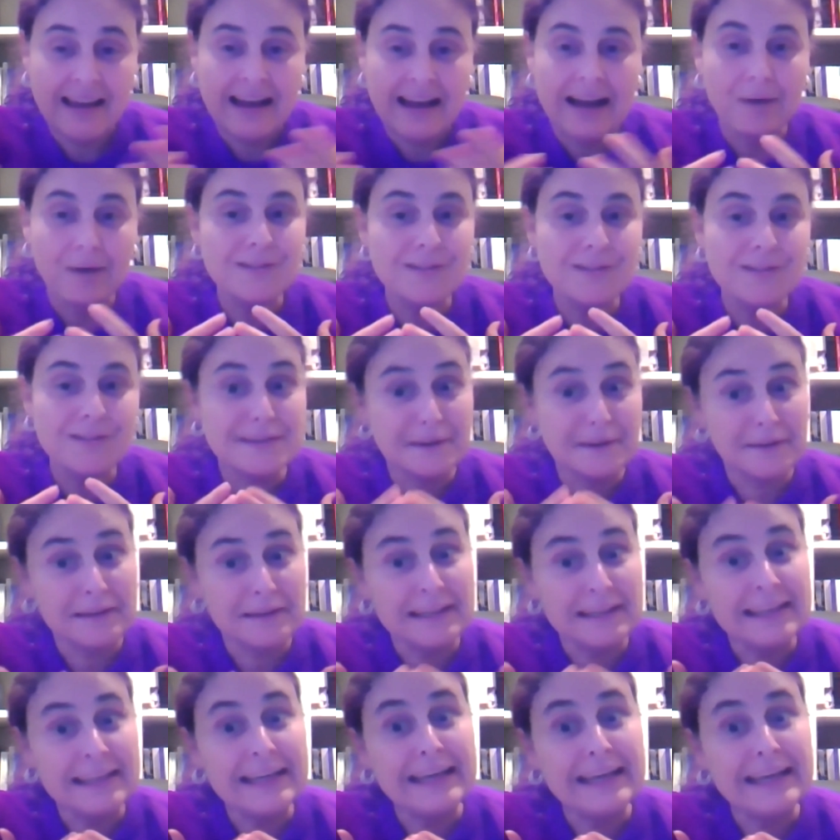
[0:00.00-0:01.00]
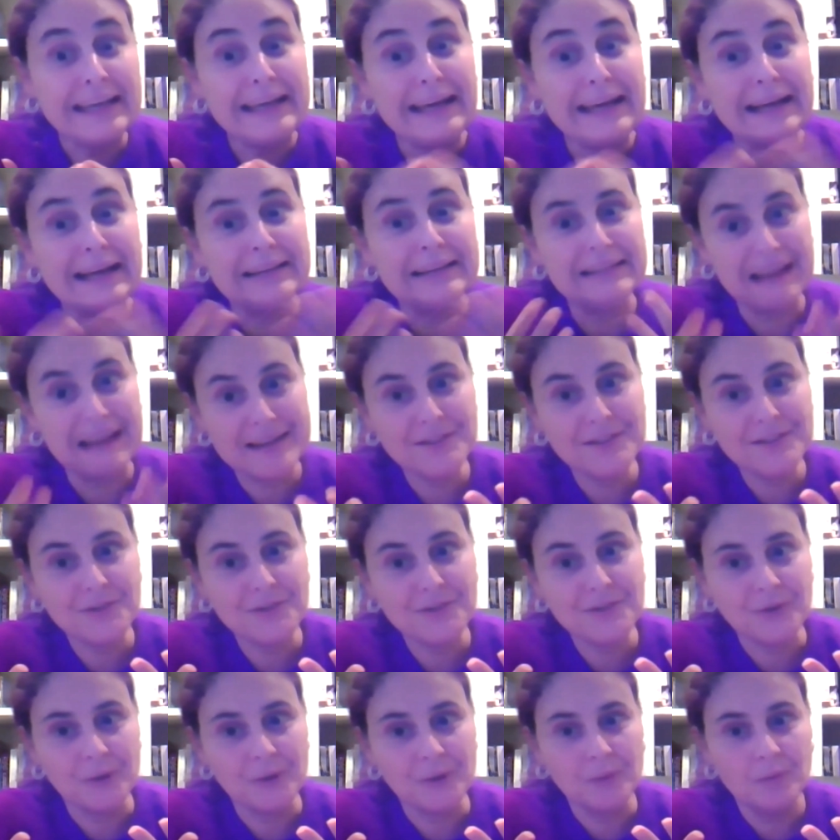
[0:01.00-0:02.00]
I was suddenly in a
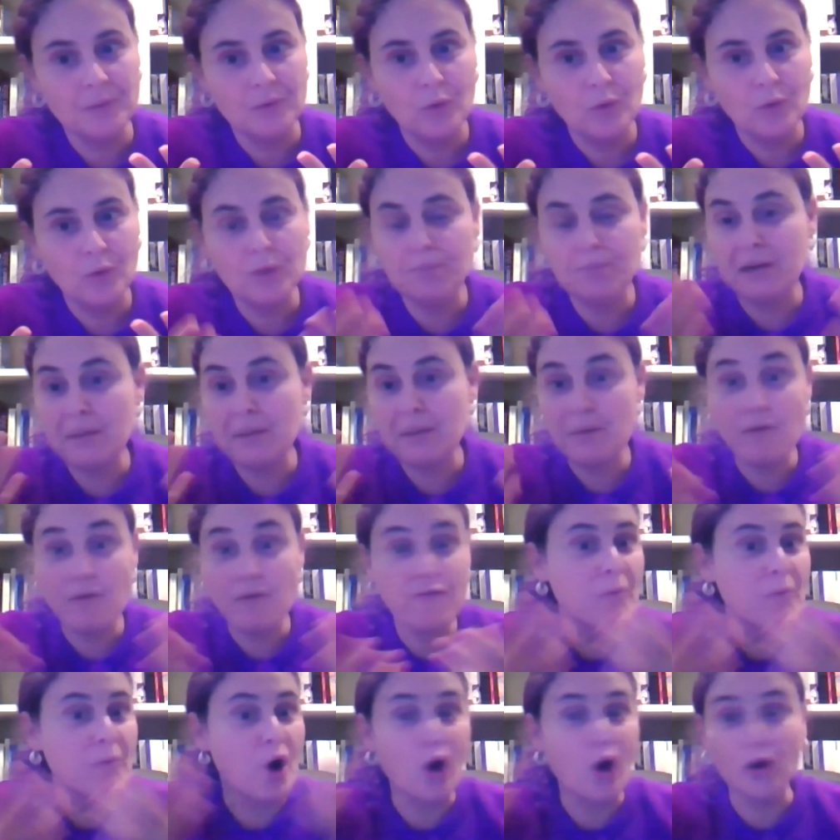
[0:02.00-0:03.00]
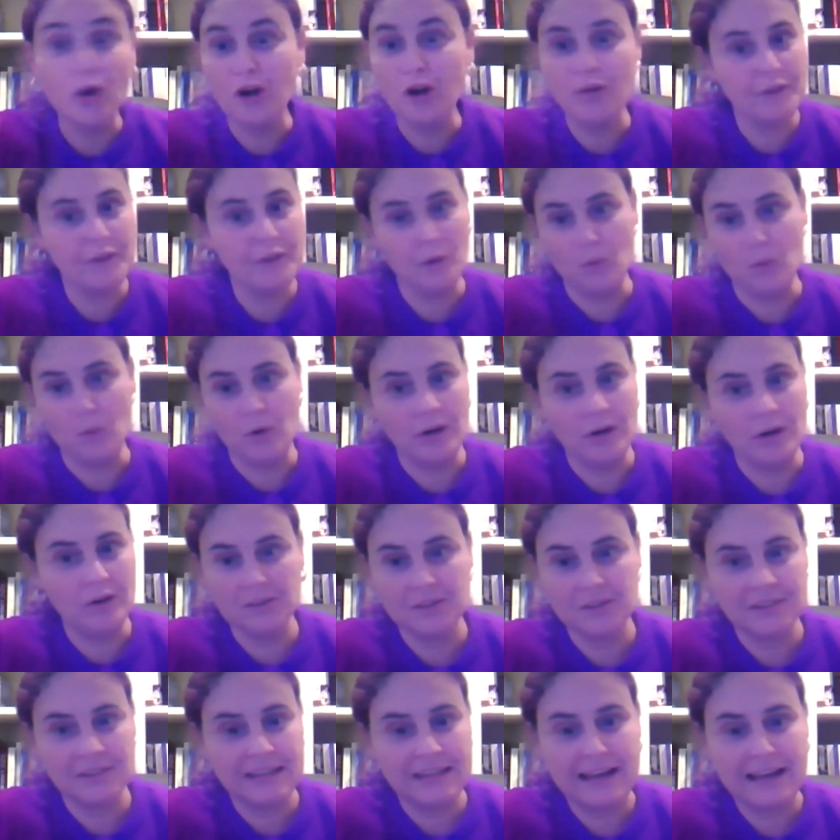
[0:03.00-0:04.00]
classroom with people from all over the
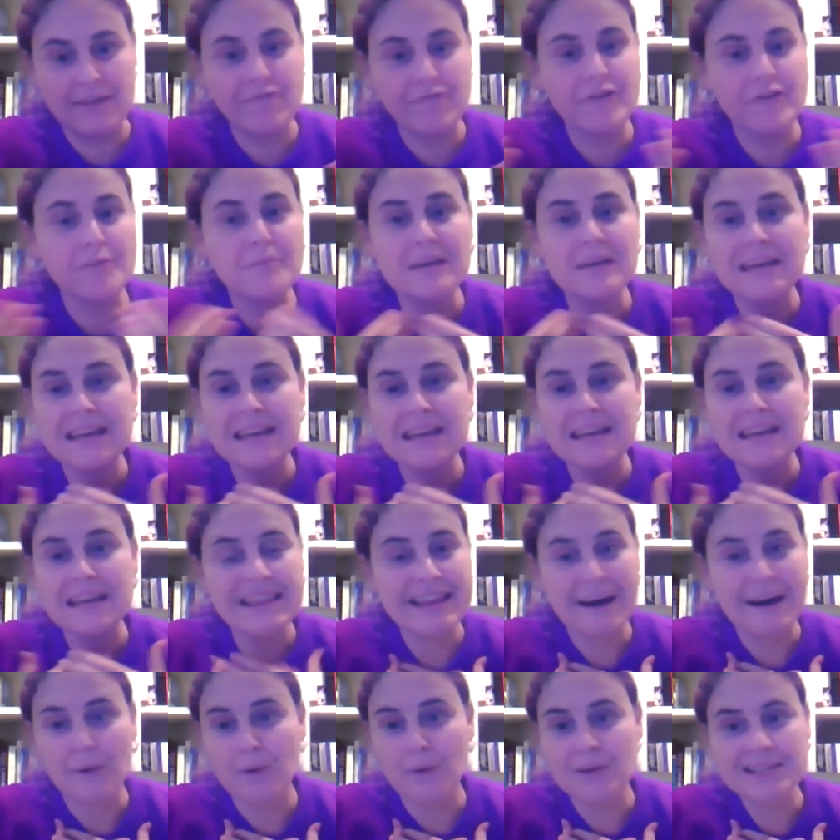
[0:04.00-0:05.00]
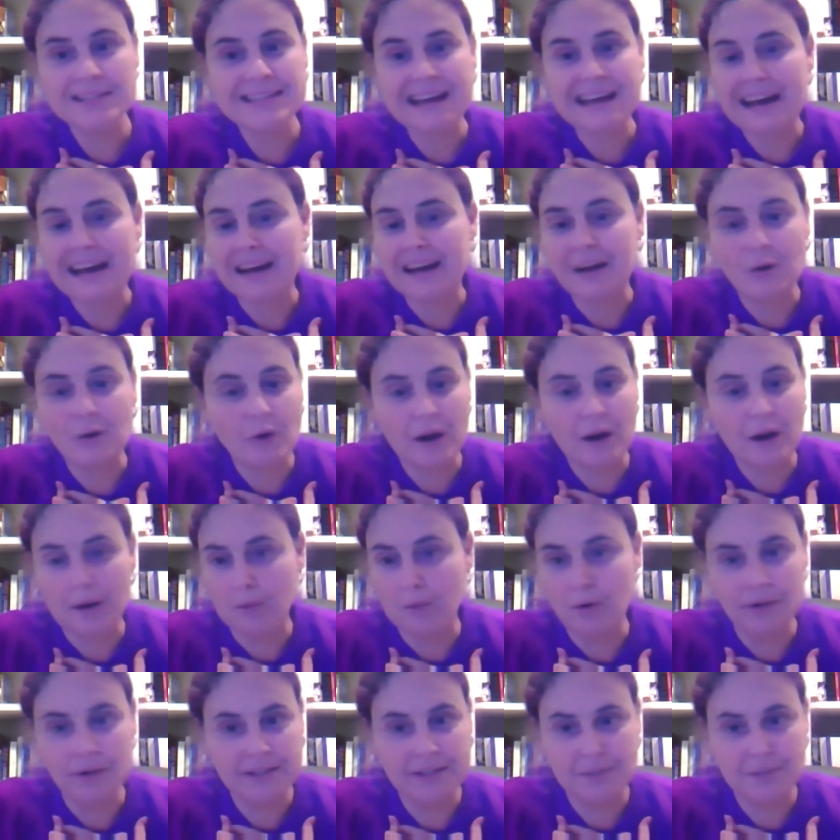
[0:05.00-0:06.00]
world. And for me, that was an
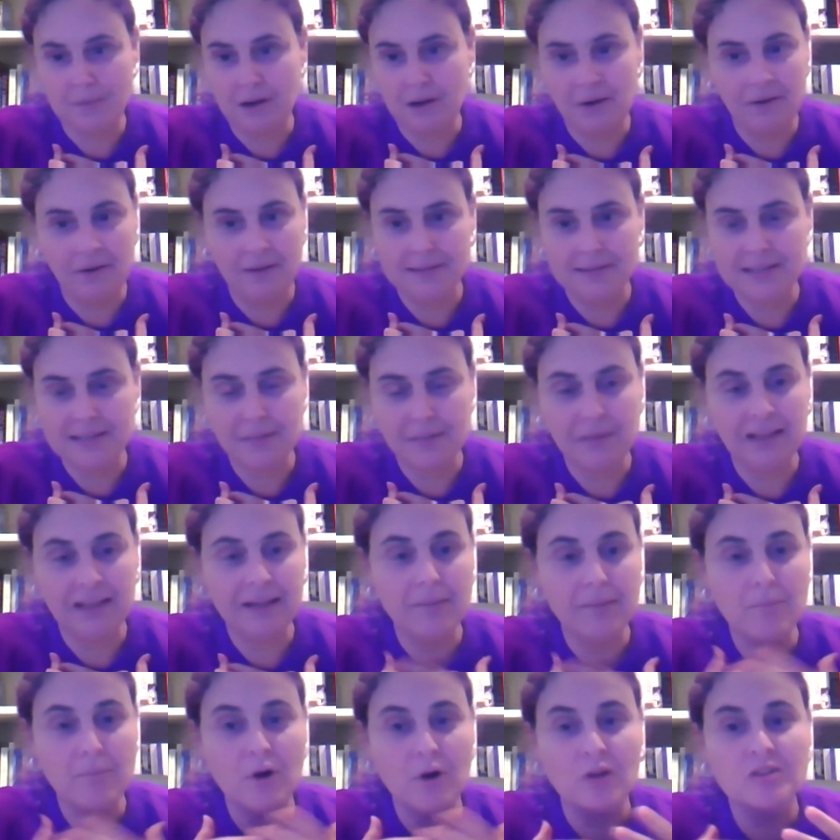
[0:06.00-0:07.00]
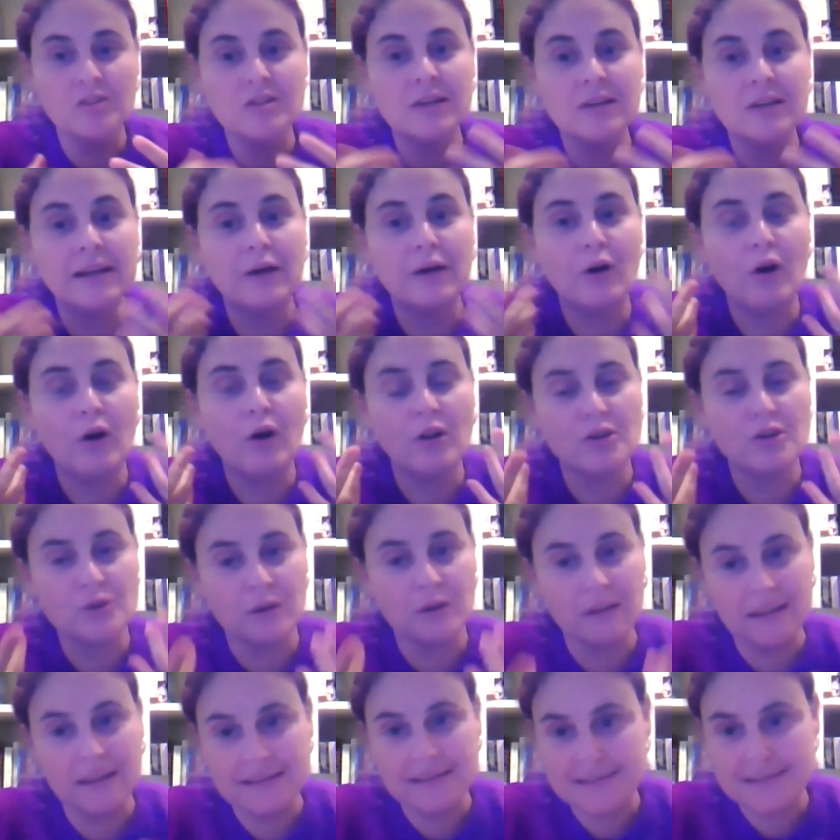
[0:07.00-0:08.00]
incredible experience. I mean, the
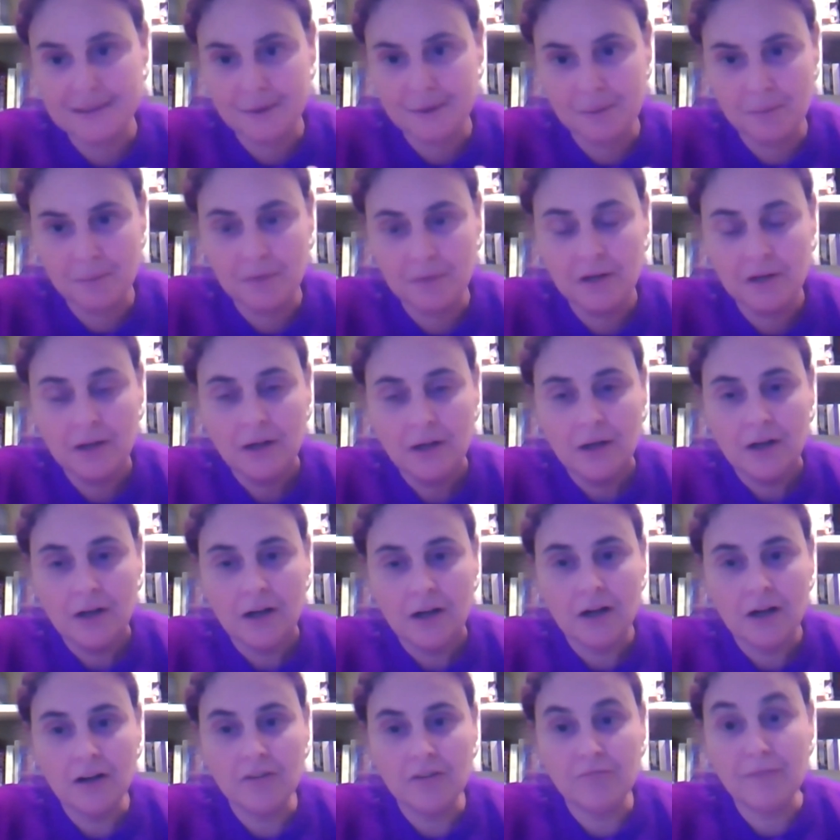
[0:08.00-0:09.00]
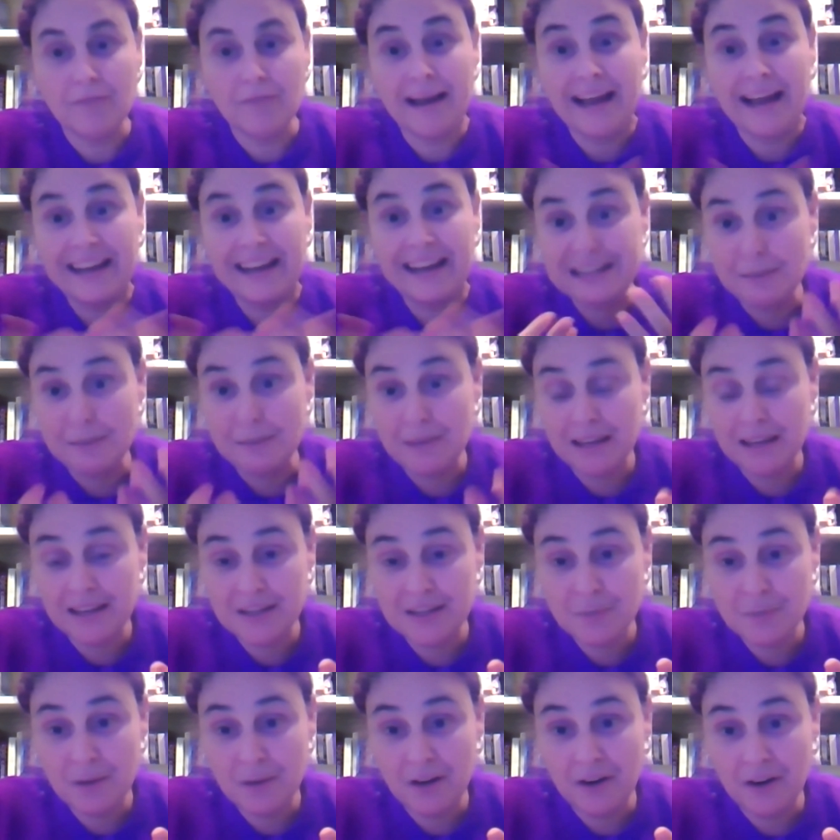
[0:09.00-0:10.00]
multiculturalism of my academic
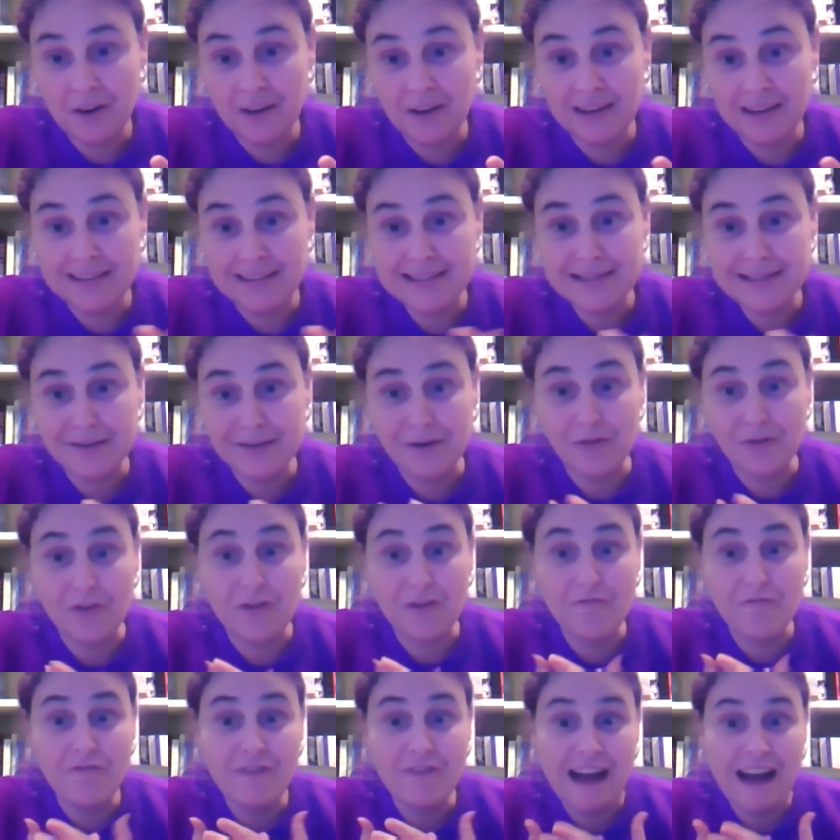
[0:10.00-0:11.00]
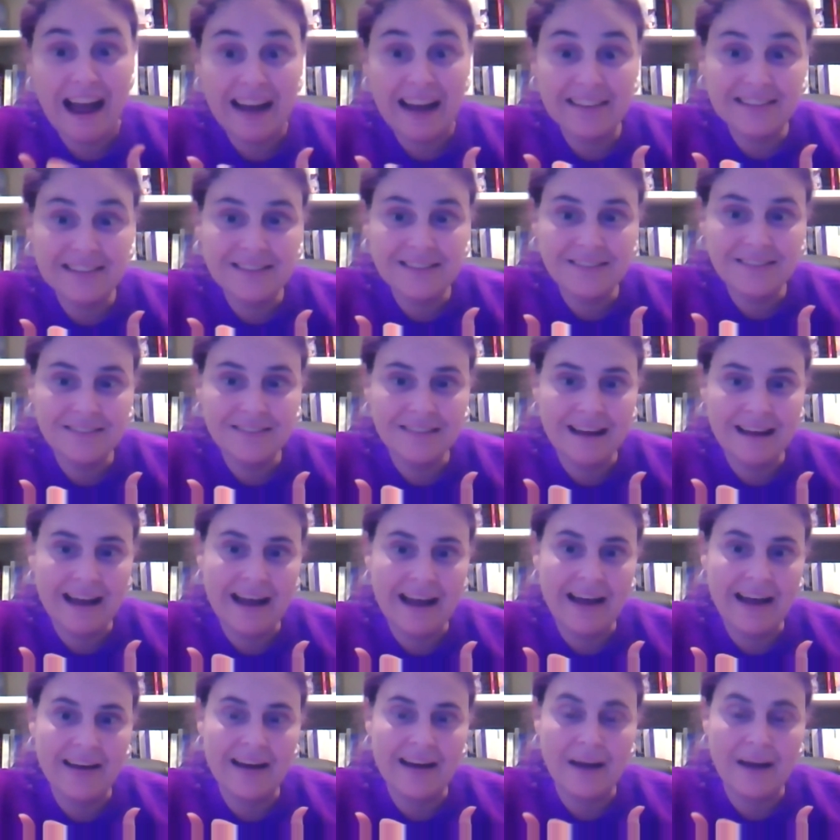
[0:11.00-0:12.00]
experience, you know, the fact
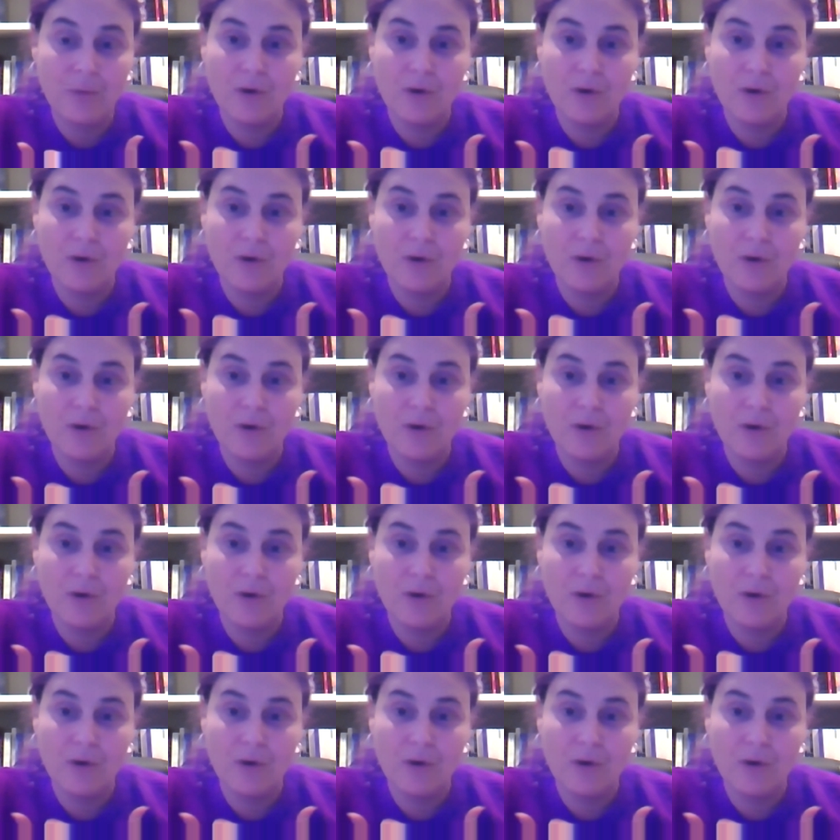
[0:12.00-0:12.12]
that